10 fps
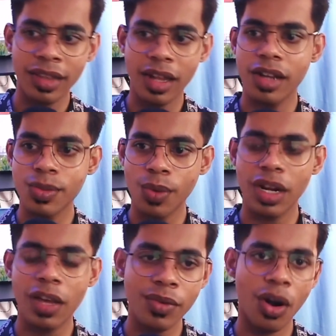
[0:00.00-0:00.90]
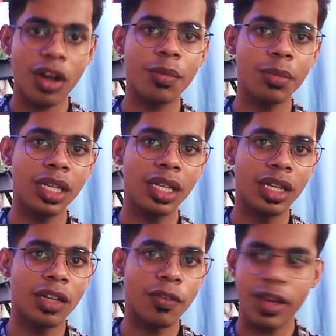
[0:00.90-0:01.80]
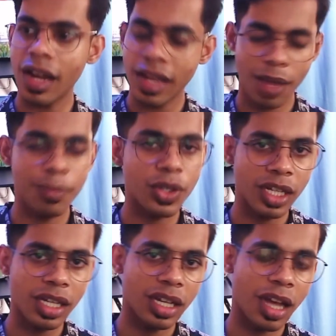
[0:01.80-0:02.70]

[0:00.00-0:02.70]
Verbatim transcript: that is what have got me where I am today,